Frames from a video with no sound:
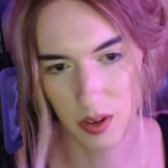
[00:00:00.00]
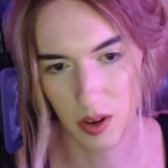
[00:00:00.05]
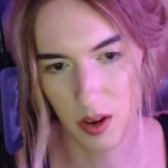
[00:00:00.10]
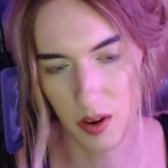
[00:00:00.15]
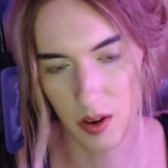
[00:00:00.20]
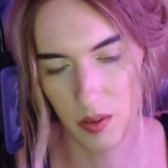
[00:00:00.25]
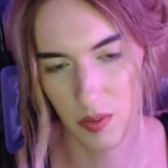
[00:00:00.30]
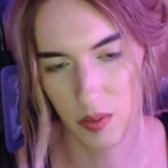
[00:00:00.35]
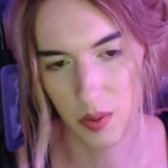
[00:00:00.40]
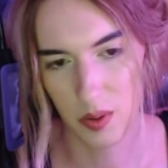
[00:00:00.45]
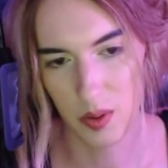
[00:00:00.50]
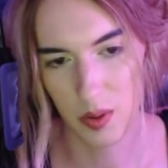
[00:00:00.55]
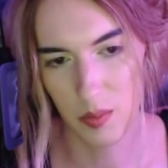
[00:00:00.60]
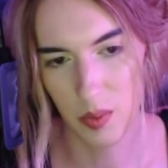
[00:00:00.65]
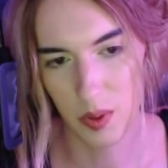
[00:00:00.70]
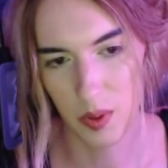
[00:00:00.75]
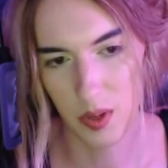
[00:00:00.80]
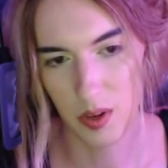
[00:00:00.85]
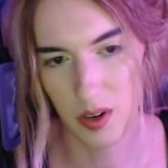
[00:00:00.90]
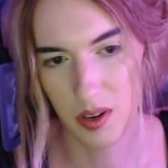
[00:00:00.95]
oh, you
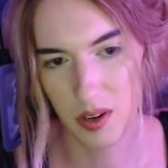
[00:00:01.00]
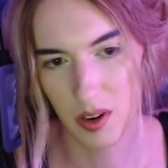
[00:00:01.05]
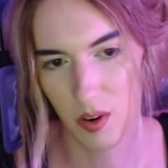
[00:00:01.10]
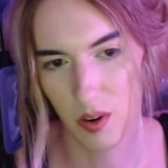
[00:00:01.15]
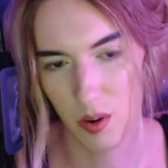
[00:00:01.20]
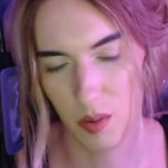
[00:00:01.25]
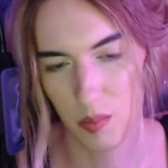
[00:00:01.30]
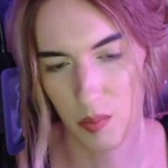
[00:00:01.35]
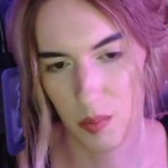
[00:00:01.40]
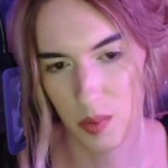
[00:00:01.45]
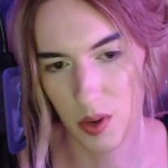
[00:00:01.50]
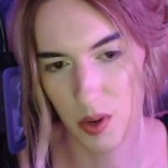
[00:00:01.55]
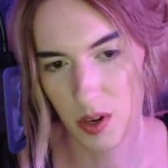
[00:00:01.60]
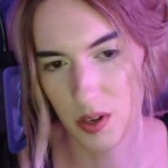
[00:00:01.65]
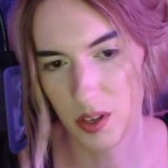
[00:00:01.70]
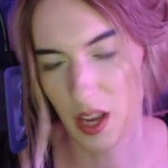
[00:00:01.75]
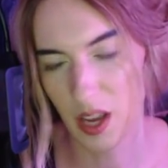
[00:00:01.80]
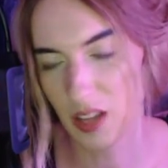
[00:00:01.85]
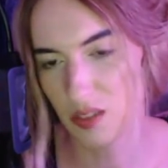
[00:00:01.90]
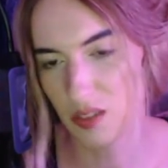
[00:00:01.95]

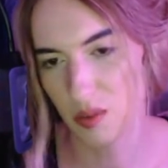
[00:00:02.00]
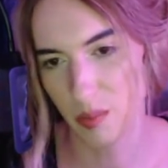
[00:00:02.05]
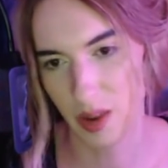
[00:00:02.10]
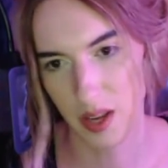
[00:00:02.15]
didn't guess what